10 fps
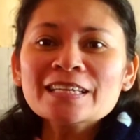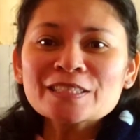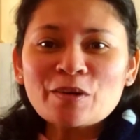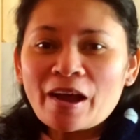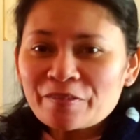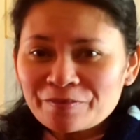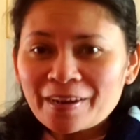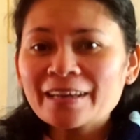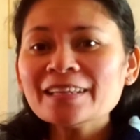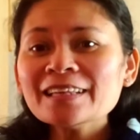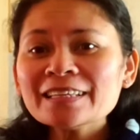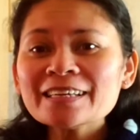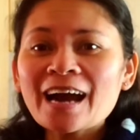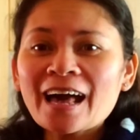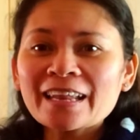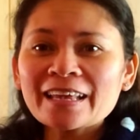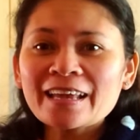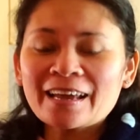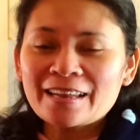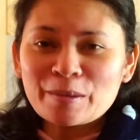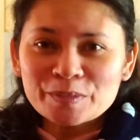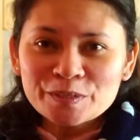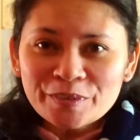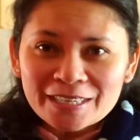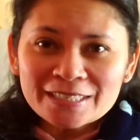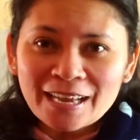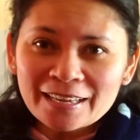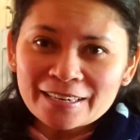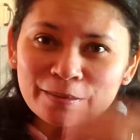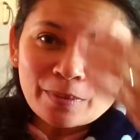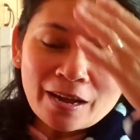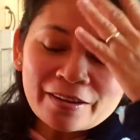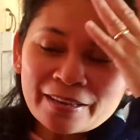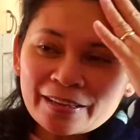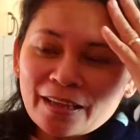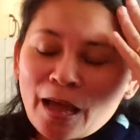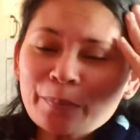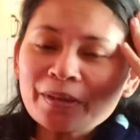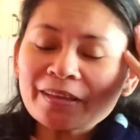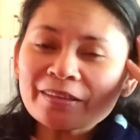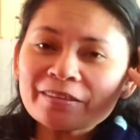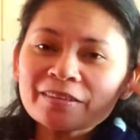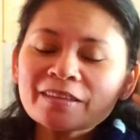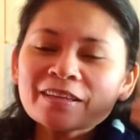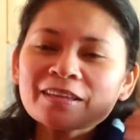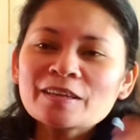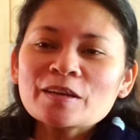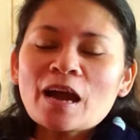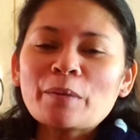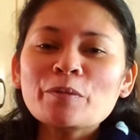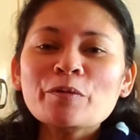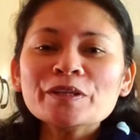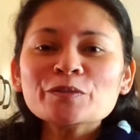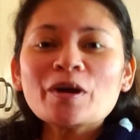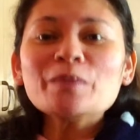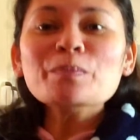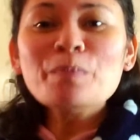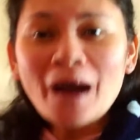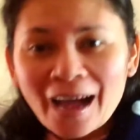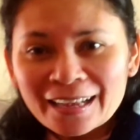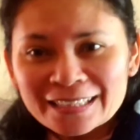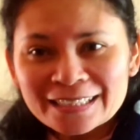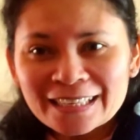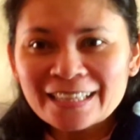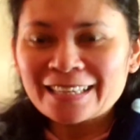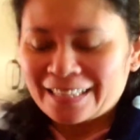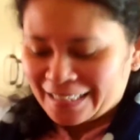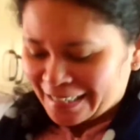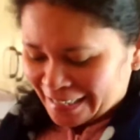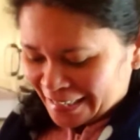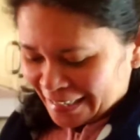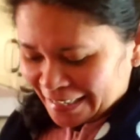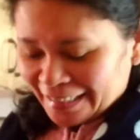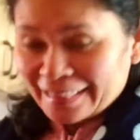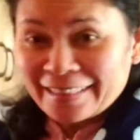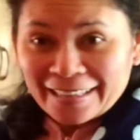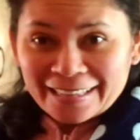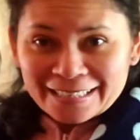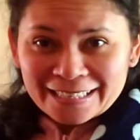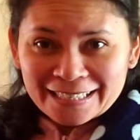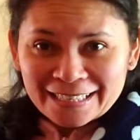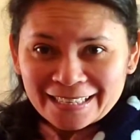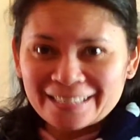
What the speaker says: So I finally got it and I'm so excited about it. I mean, I'm going to unbox this.